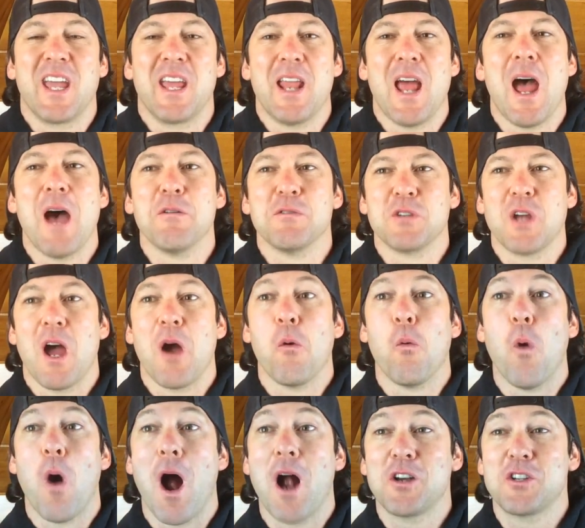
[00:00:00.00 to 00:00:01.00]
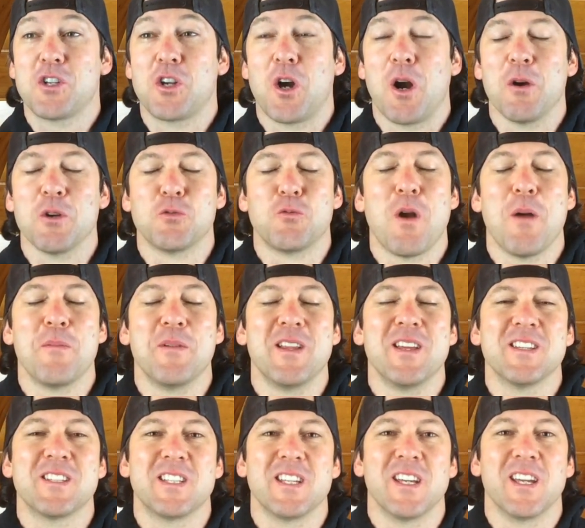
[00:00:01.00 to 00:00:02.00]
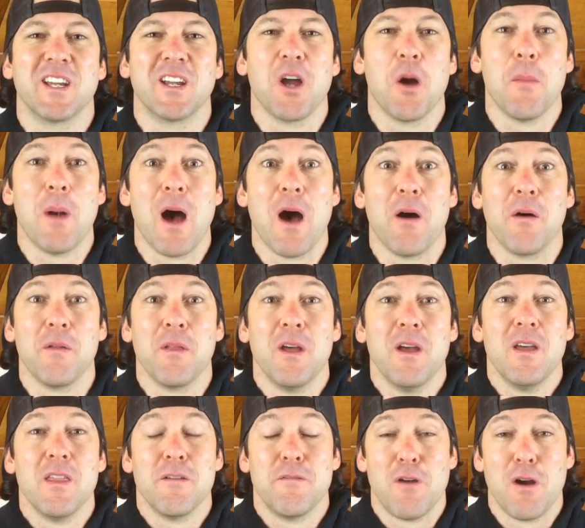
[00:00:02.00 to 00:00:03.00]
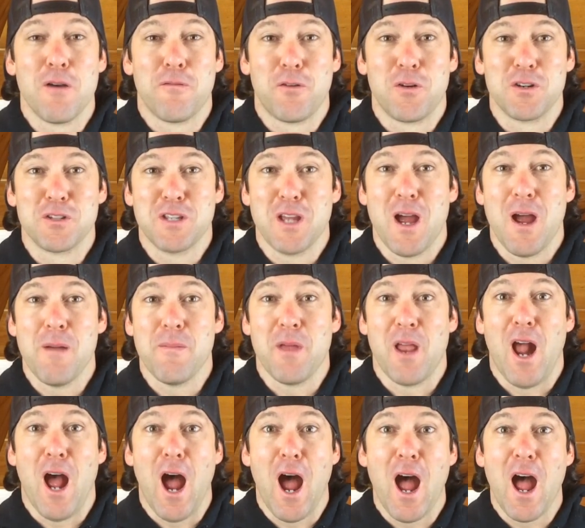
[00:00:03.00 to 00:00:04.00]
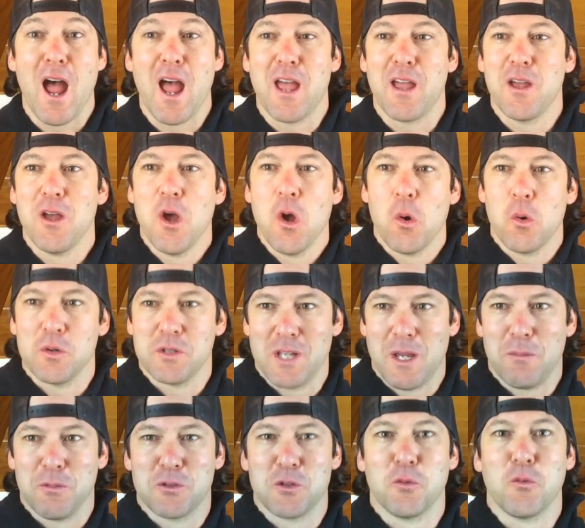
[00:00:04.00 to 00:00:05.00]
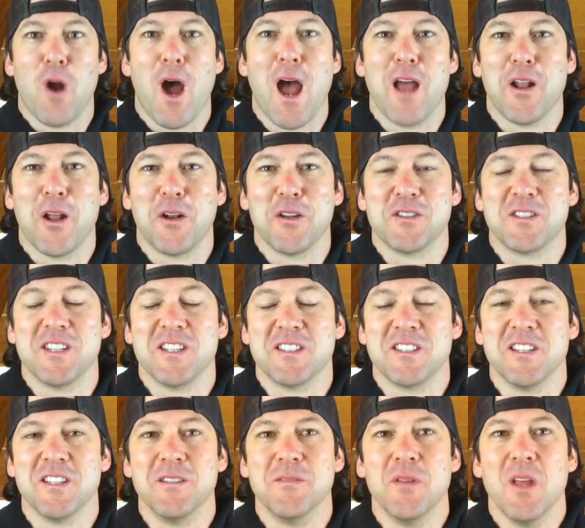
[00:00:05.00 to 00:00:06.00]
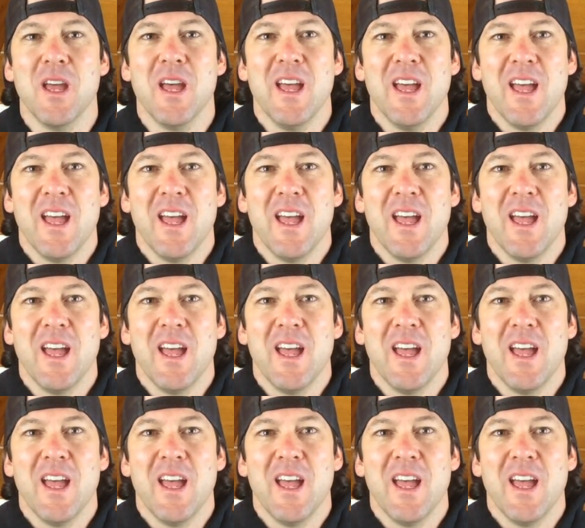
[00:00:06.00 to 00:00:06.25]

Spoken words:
And I watched her, I was reminiscing about the very first time that I was able to ride unassisted.